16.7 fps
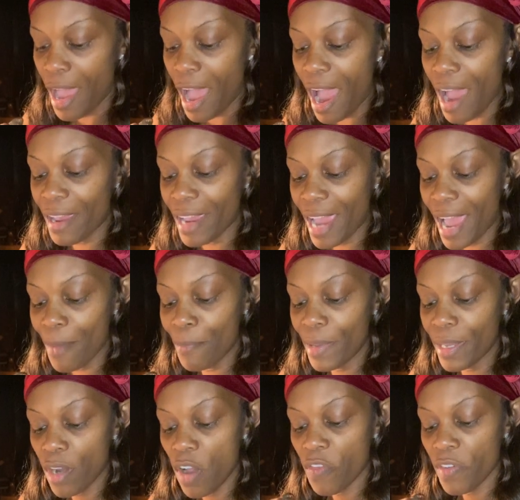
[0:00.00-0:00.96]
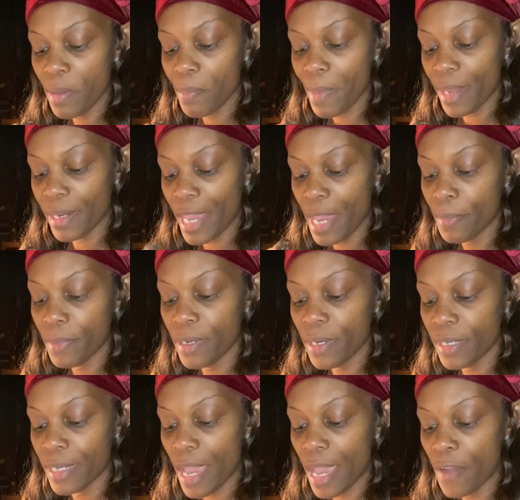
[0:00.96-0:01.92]
I've been over in my
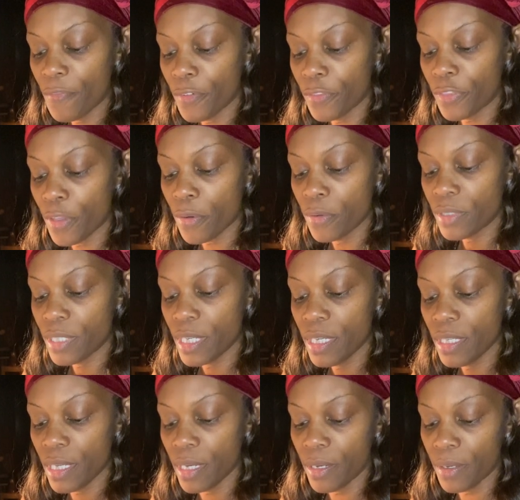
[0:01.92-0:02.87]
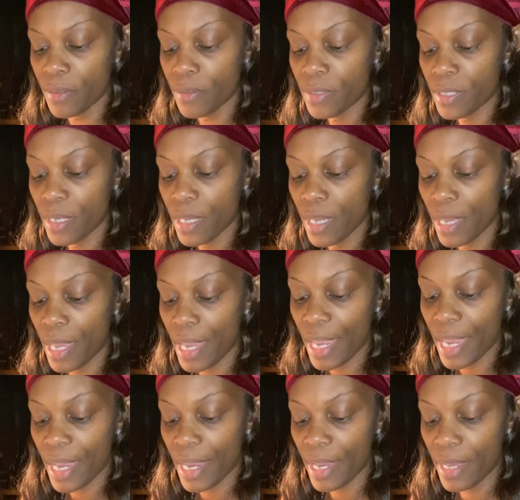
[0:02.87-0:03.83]
neighborhood now for 13 years,
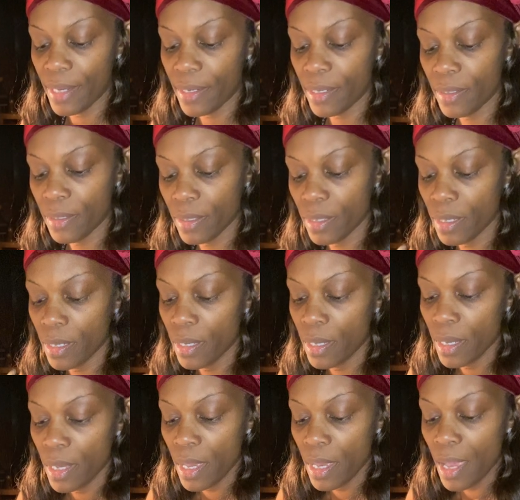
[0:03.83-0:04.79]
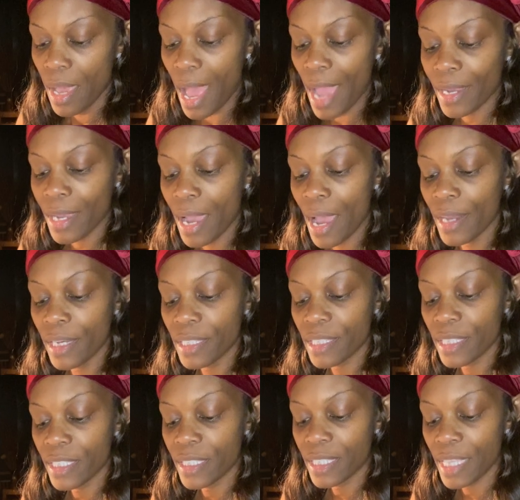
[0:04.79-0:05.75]
and I can
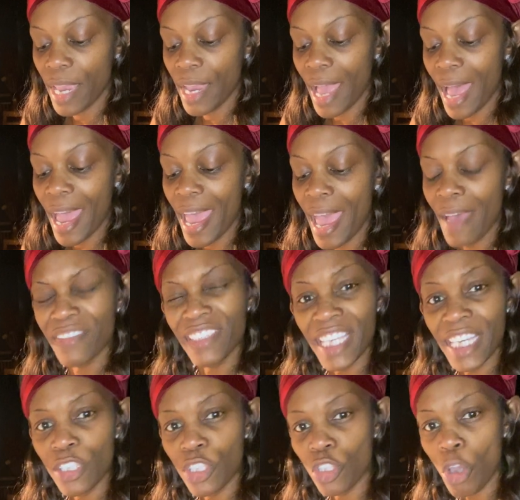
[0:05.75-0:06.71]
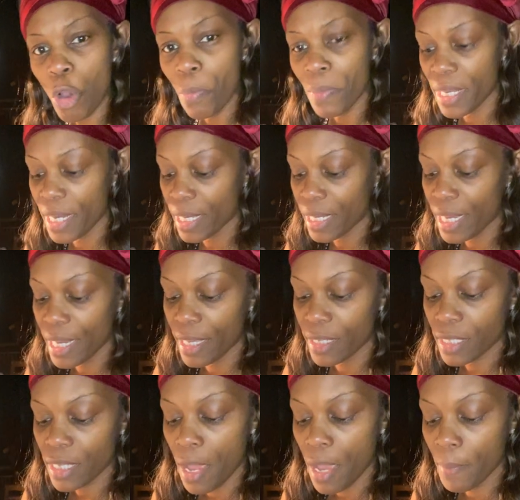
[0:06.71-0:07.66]
honestly say I have seen so many
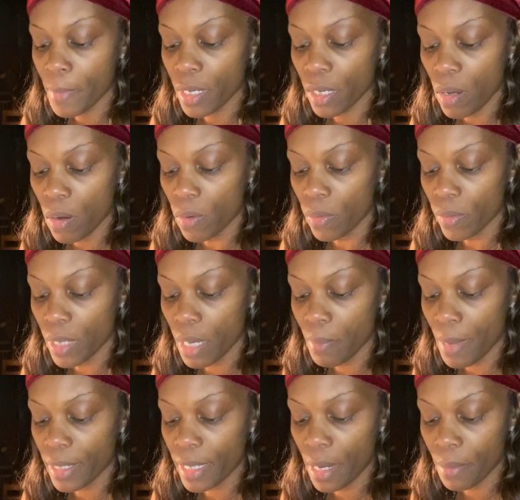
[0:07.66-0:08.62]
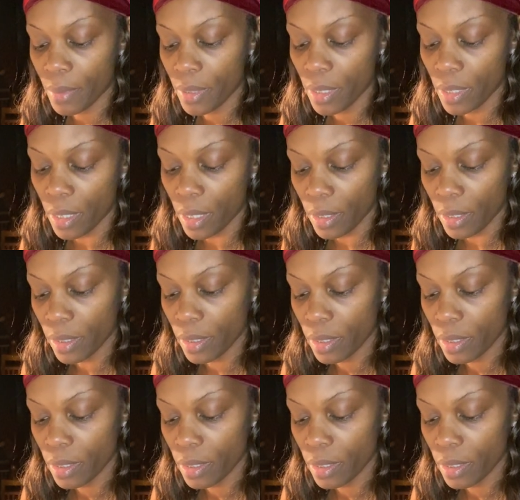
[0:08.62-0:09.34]
kids come and go in my neighborhood.